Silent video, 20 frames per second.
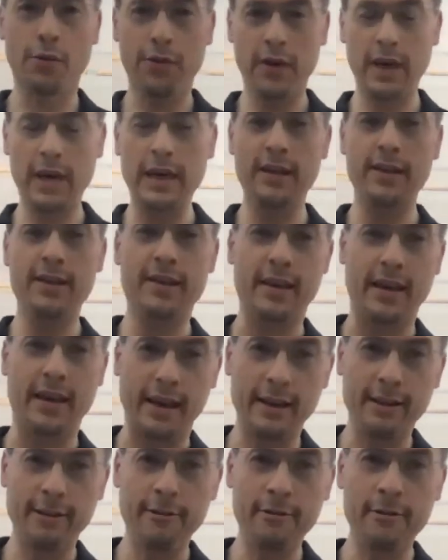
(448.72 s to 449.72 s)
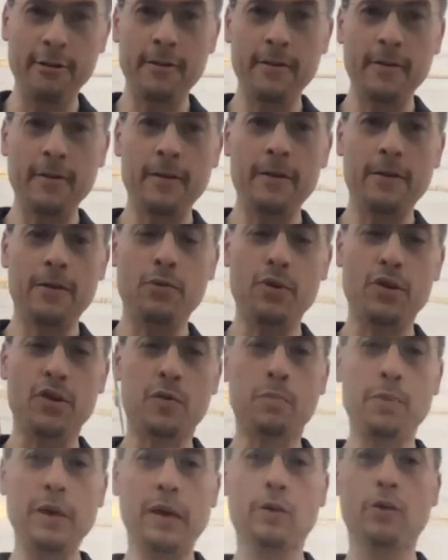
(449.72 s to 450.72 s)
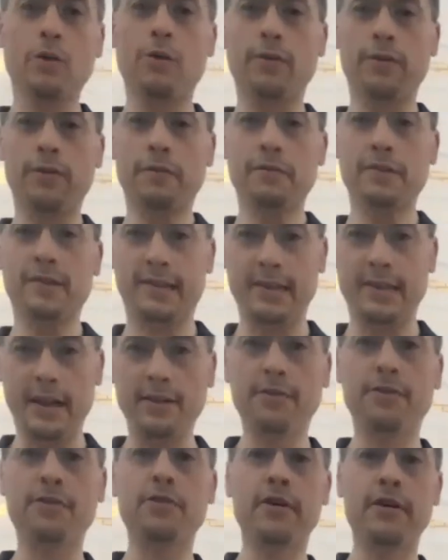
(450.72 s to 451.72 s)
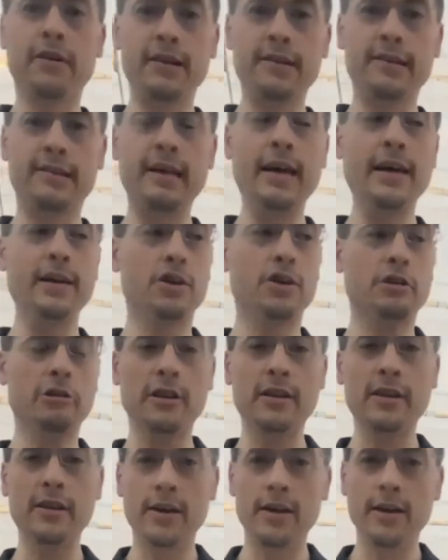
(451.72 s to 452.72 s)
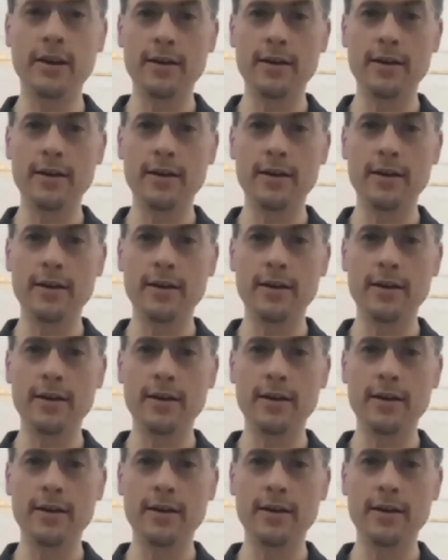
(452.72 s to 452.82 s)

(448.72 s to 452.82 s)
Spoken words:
India, which speak of self-realization,